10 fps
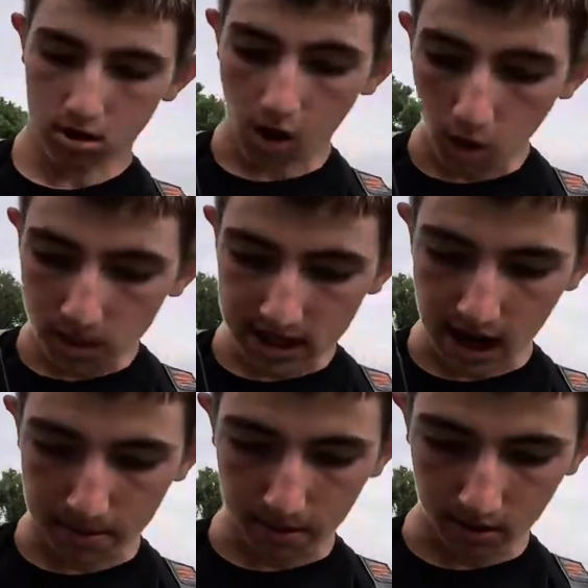always
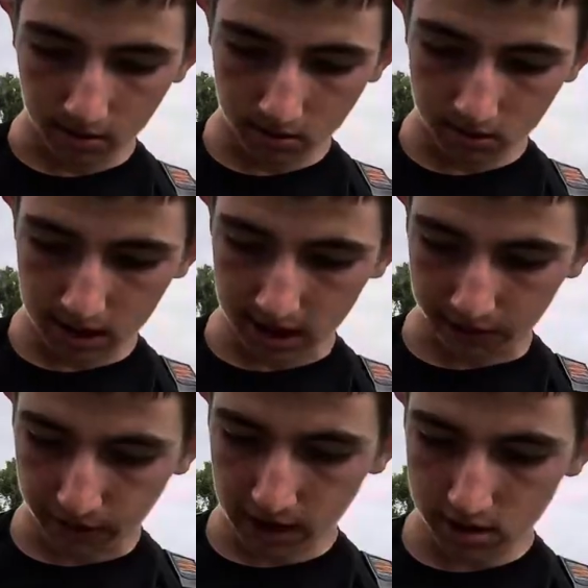happy to get
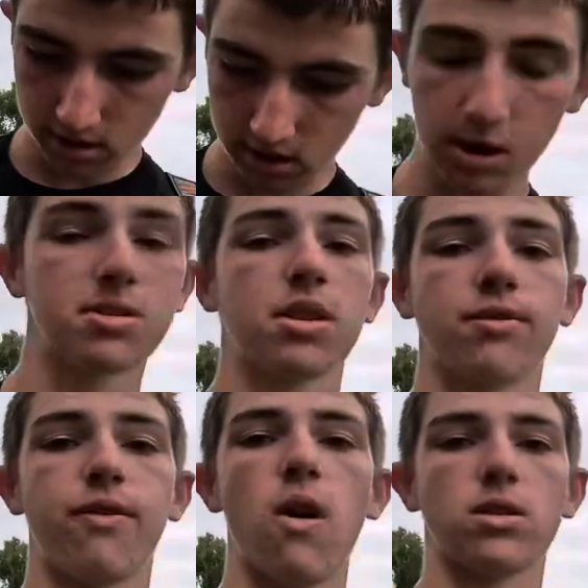a fish, and it was on the
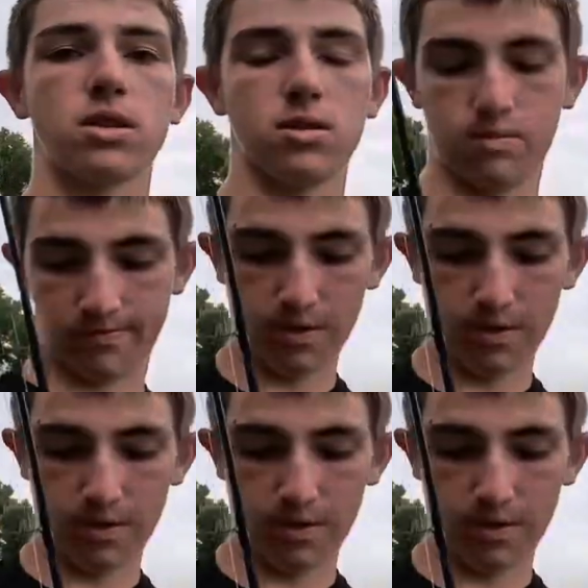fall too.